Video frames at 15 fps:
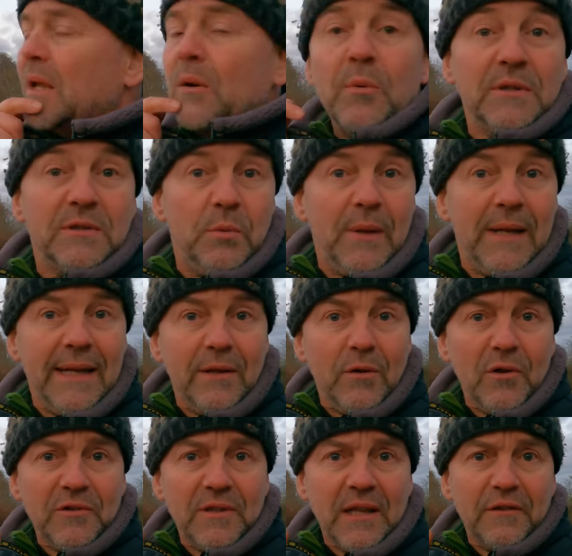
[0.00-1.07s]
really
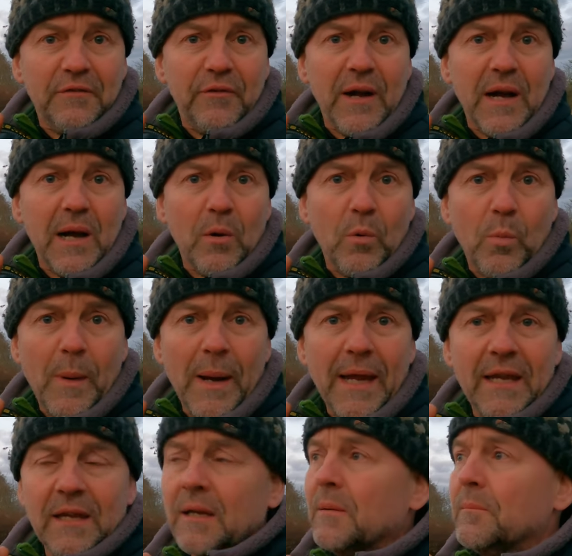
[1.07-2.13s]
not that far
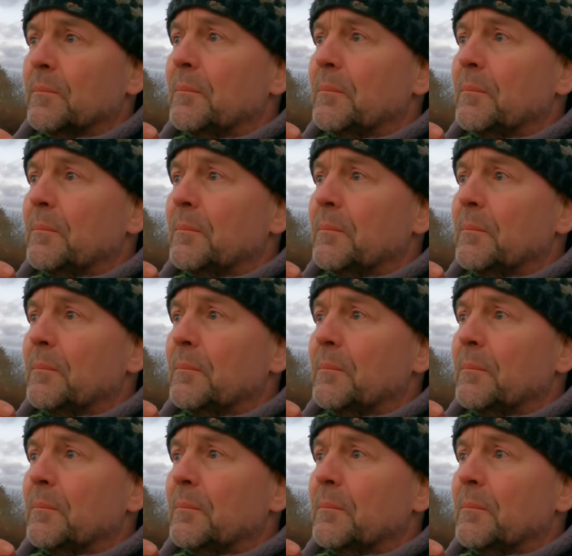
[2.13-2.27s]
away,